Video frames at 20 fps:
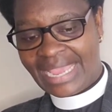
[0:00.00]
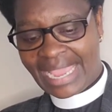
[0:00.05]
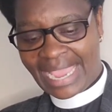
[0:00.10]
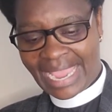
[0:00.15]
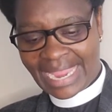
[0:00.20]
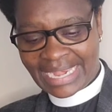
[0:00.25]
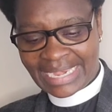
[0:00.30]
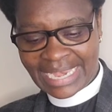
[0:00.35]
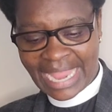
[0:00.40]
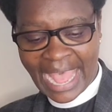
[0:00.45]

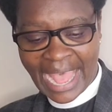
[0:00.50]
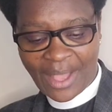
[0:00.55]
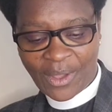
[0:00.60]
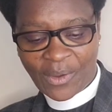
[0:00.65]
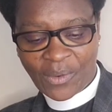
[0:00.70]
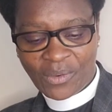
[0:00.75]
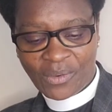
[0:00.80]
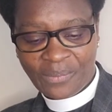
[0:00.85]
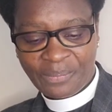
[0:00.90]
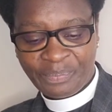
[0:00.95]
And
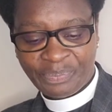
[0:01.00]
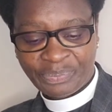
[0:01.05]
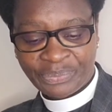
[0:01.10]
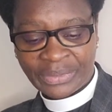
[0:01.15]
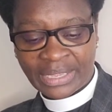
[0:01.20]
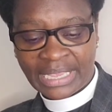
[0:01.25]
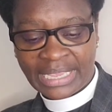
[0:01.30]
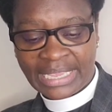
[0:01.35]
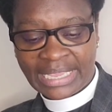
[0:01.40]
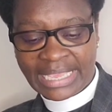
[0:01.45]
now,
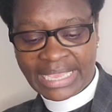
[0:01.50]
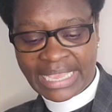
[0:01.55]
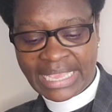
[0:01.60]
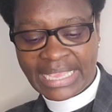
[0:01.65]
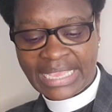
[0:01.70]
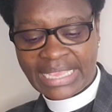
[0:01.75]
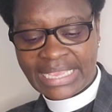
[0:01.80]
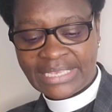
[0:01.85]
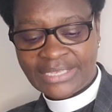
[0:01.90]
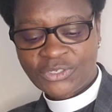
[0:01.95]
he
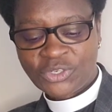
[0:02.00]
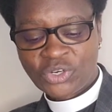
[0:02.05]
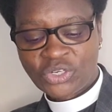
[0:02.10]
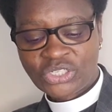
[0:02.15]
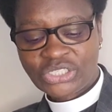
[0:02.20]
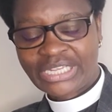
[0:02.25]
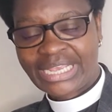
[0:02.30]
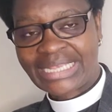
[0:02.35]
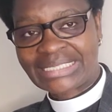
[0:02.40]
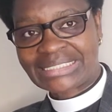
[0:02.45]
is not
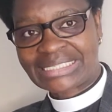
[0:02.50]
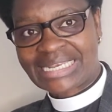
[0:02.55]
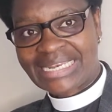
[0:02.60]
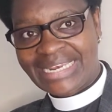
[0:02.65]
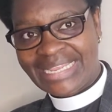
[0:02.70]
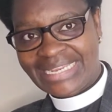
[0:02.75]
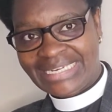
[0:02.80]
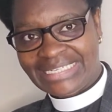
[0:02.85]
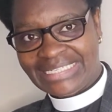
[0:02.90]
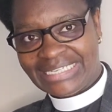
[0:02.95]
just
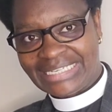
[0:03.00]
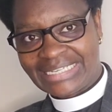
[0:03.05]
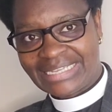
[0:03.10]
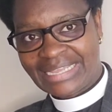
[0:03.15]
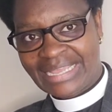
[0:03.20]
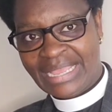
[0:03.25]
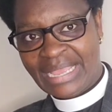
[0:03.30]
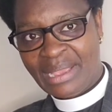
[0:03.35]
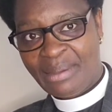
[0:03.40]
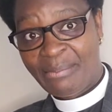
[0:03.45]
leading,
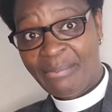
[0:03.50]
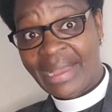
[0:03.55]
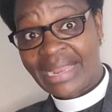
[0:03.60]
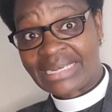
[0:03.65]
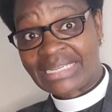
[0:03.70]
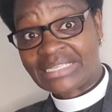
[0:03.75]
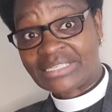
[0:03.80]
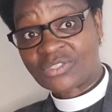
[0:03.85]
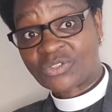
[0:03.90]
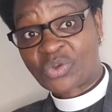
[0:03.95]
but
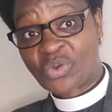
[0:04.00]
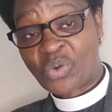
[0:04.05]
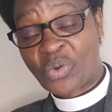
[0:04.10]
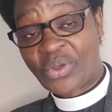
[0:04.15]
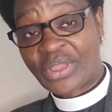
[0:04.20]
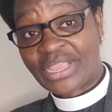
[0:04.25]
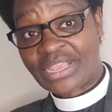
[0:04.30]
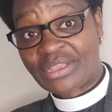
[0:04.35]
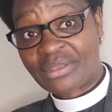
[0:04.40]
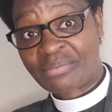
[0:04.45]
he's
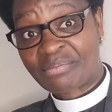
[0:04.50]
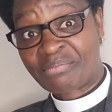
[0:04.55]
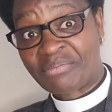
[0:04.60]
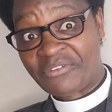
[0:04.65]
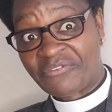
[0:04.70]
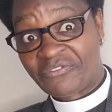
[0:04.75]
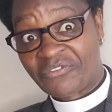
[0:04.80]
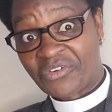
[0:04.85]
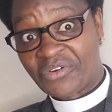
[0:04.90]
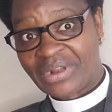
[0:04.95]
going
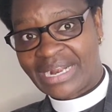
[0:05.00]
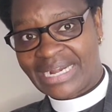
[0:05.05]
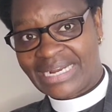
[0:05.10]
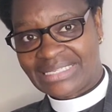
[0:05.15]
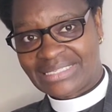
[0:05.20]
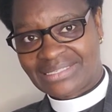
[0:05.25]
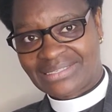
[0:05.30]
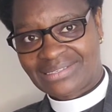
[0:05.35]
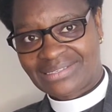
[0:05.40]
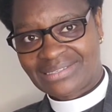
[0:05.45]
before
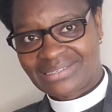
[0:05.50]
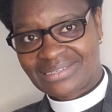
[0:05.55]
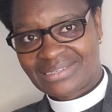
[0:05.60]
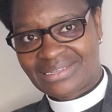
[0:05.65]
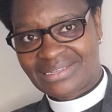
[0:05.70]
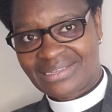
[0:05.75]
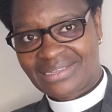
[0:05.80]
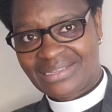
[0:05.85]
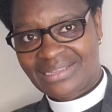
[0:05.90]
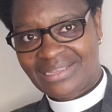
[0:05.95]
us.
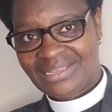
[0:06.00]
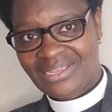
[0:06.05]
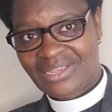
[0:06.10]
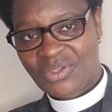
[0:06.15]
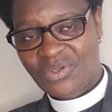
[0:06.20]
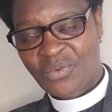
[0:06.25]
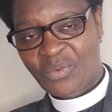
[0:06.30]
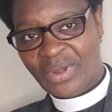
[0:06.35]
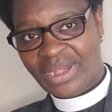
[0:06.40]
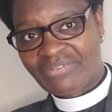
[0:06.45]

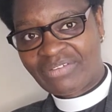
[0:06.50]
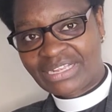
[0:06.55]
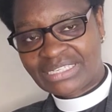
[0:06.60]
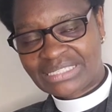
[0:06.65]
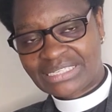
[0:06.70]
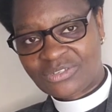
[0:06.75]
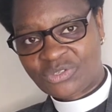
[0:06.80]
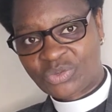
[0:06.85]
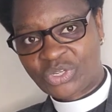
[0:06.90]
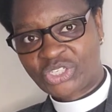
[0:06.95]
Whatever
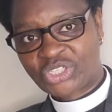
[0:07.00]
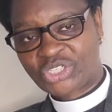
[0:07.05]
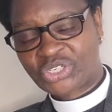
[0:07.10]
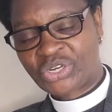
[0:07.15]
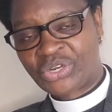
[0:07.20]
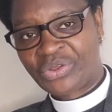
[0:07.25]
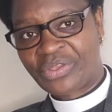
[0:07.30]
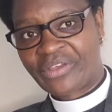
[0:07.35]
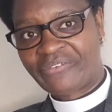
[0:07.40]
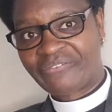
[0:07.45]

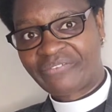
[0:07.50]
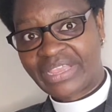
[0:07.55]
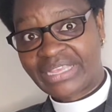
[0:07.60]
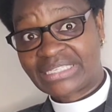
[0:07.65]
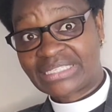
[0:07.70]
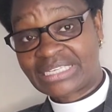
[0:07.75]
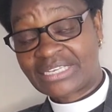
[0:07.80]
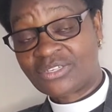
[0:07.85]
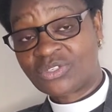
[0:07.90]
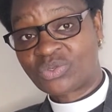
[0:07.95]
situation you are
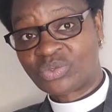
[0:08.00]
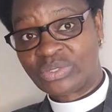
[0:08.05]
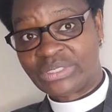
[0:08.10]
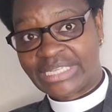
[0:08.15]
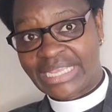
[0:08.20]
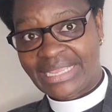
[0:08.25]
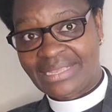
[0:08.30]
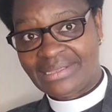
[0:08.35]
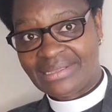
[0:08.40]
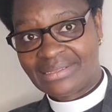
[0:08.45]
facing
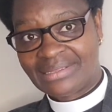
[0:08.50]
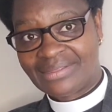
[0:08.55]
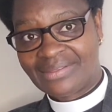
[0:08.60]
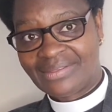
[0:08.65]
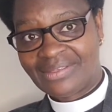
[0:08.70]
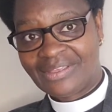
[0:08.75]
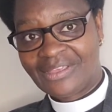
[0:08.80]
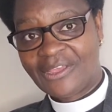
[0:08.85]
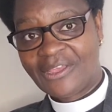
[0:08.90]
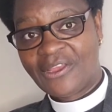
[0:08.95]
today,
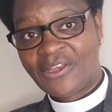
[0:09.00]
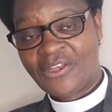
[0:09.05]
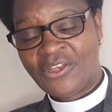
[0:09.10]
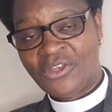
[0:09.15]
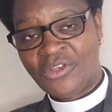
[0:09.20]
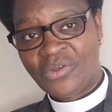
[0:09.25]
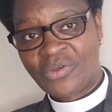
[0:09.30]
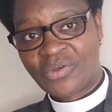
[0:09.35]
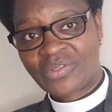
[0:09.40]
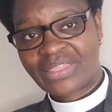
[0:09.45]

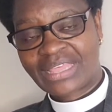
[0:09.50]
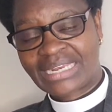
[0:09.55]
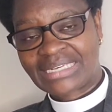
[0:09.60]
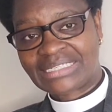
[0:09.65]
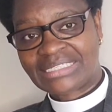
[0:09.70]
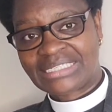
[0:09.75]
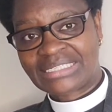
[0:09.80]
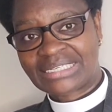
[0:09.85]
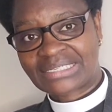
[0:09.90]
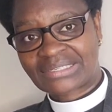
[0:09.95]
know that
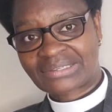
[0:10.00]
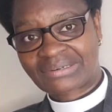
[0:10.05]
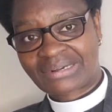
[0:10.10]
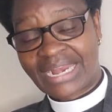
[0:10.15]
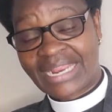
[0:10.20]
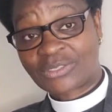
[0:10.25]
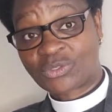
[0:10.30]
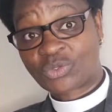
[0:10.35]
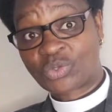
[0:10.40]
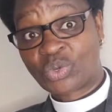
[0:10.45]
Jesus
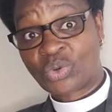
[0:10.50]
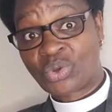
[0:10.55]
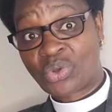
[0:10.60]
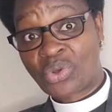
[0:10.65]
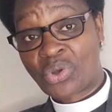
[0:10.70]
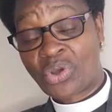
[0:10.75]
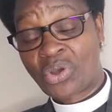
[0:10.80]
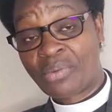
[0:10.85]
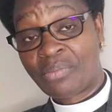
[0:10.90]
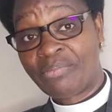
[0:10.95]
Christ will
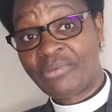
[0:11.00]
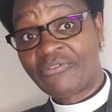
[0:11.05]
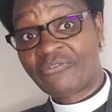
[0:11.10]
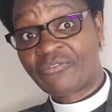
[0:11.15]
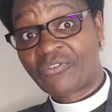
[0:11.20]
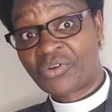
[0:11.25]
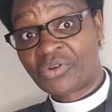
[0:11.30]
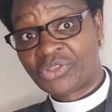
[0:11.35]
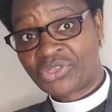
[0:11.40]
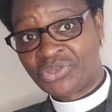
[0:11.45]
go
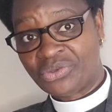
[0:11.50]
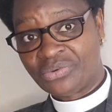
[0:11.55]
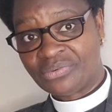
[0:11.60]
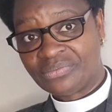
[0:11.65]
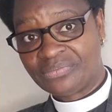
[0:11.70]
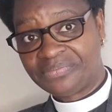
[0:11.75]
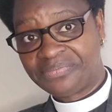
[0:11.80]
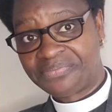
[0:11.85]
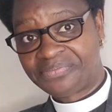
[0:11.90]
before you.